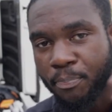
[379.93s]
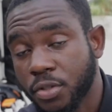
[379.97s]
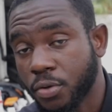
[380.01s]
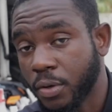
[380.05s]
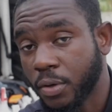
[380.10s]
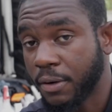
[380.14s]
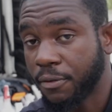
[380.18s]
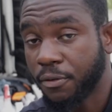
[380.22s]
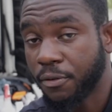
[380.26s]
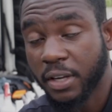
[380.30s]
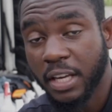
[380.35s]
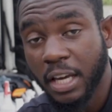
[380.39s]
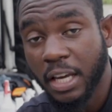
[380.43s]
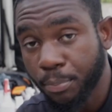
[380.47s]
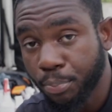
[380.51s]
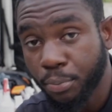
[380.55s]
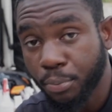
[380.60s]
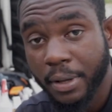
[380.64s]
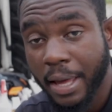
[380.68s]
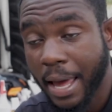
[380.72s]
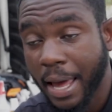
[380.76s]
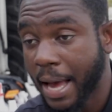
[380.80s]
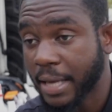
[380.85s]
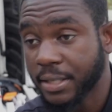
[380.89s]
So if you can't
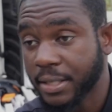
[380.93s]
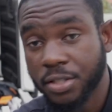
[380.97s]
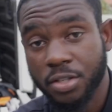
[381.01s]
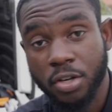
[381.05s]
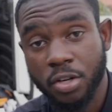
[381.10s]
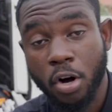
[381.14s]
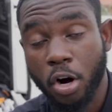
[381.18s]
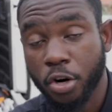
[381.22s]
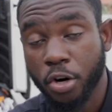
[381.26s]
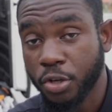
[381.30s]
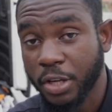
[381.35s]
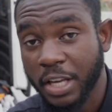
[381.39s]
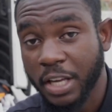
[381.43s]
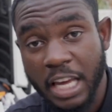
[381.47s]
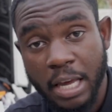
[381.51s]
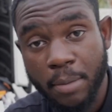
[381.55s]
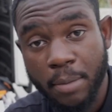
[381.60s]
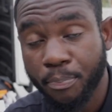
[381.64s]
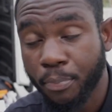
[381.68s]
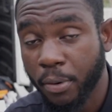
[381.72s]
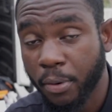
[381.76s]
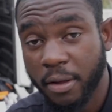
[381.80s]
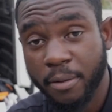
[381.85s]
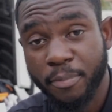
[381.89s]
put gas in your car, you
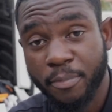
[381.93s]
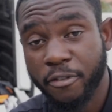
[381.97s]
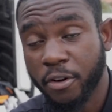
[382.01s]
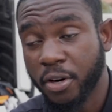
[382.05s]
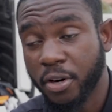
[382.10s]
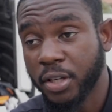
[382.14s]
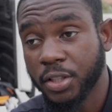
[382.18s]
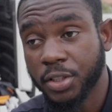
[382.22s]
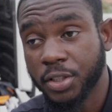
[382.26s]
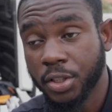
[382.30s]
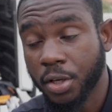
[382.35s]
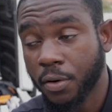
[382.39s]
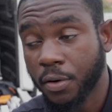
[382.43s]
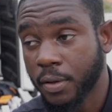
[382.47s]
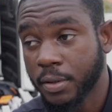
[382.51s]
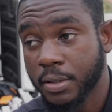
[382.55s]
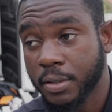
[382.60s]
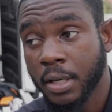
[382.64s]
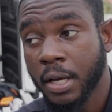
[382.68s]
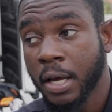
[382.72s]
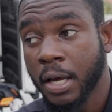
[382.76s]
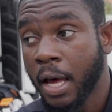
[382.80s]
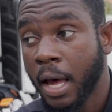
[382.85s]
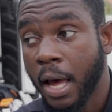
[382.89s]
can't pay for the insurance,